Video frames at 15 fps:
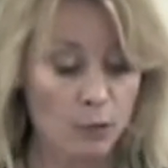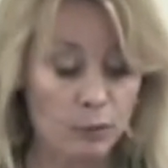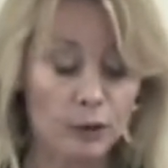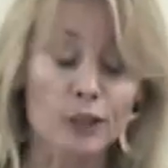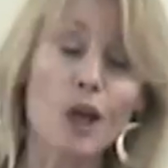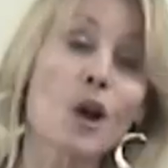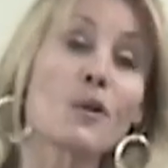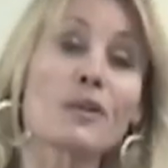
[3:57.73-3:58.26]

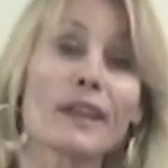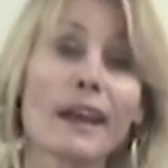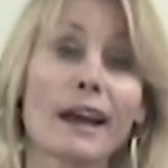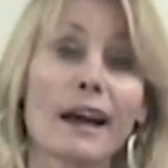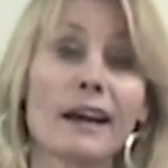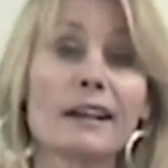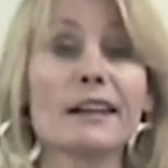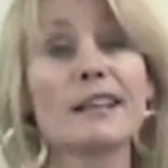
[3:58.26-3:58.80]
Below
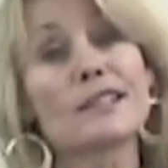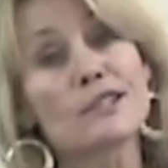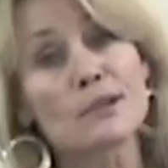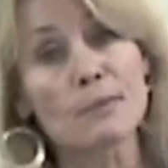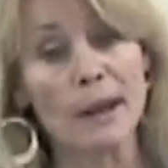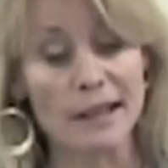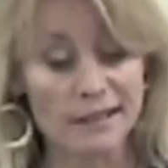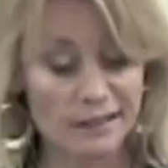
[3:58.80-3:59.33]
that, in
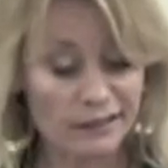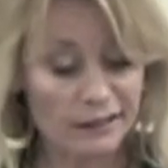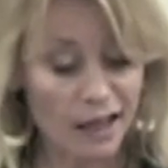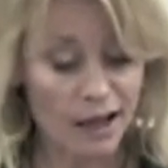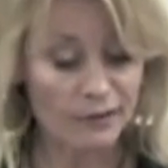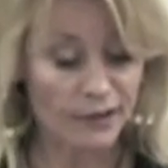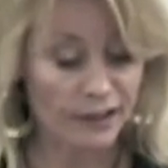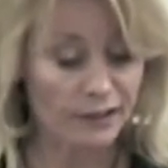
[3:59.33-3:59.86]
space
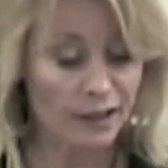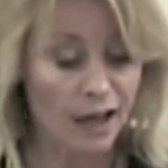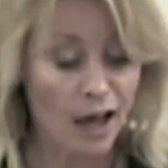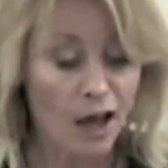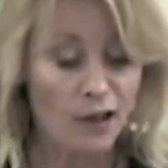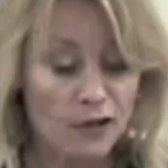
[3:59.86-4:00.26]
11,